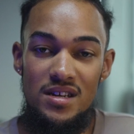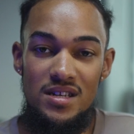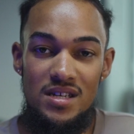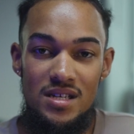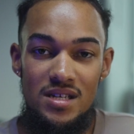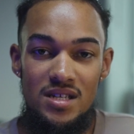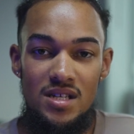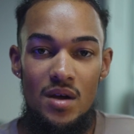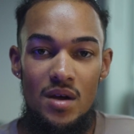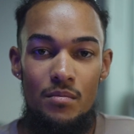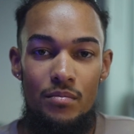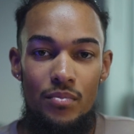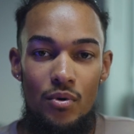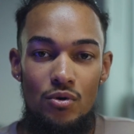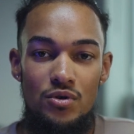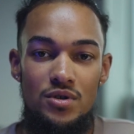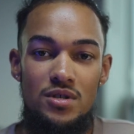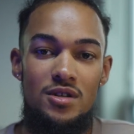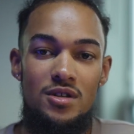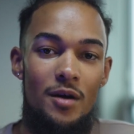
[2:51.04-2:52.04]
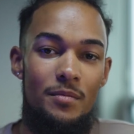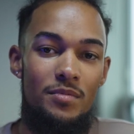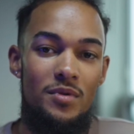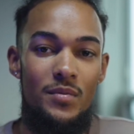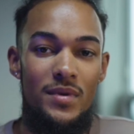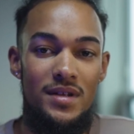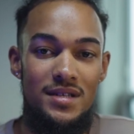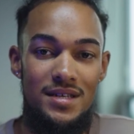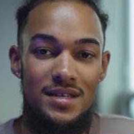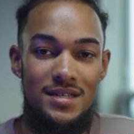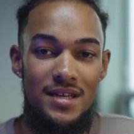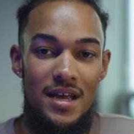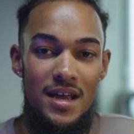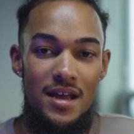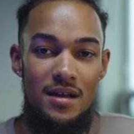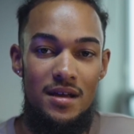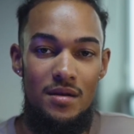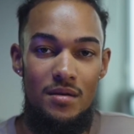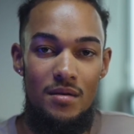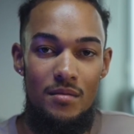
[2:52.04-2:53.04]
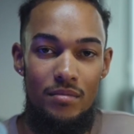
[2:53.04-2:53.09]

simple supplement to take,